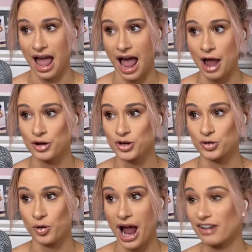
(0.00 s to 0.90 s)
and
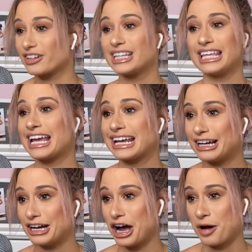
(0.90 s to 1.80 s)
everything
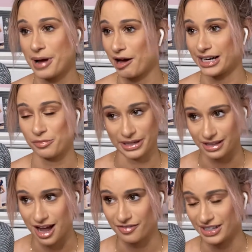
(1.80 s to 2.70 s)
about it we
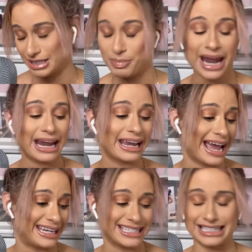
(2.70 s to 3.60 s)
love. It's pink
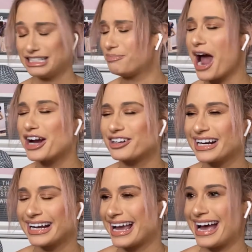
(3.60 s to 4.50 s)
and it's
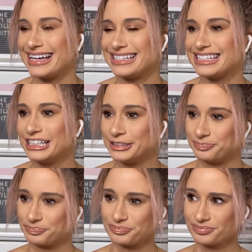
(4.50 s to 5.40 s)
inspiring and
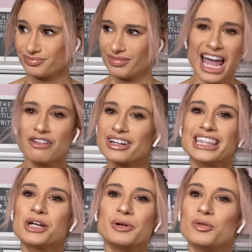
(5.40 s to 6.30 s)

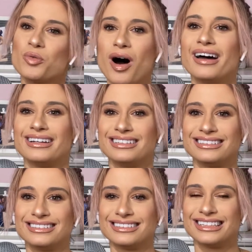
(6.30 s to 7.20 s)
everything we would want
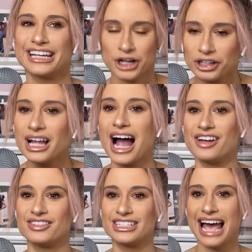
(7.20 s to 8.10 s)
in our
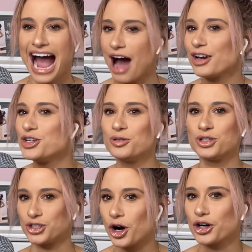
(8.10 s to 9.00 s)
lives. How did you
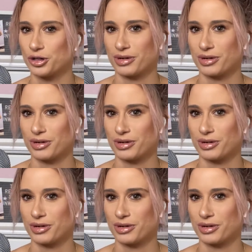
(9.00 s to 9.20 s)
start your